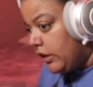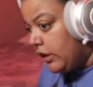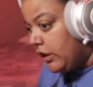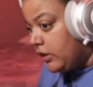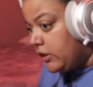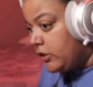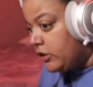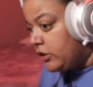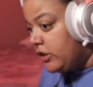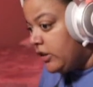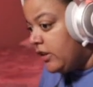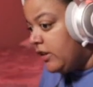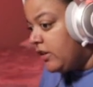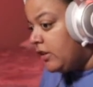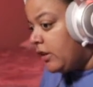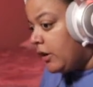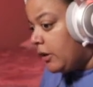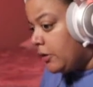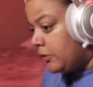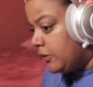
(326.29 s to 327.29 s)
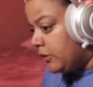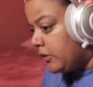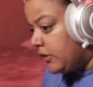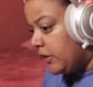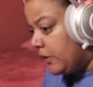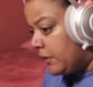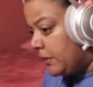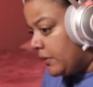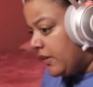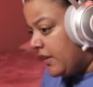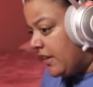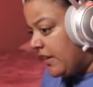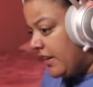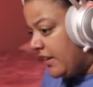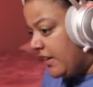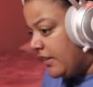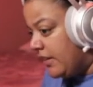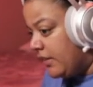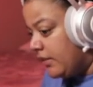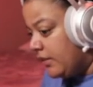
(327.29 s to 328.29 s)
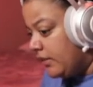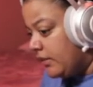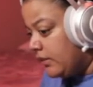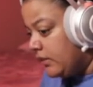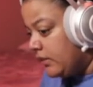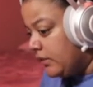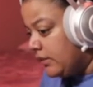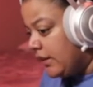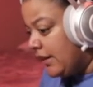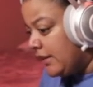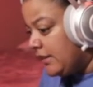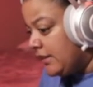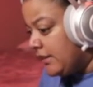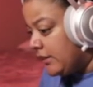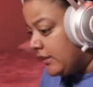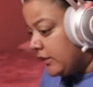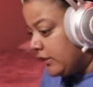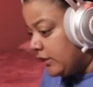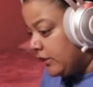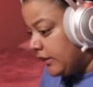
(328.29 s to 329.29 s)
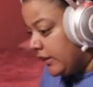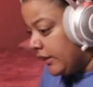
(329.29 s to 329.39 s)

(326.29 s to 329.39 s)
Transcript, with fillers: She knows something, doesn't she?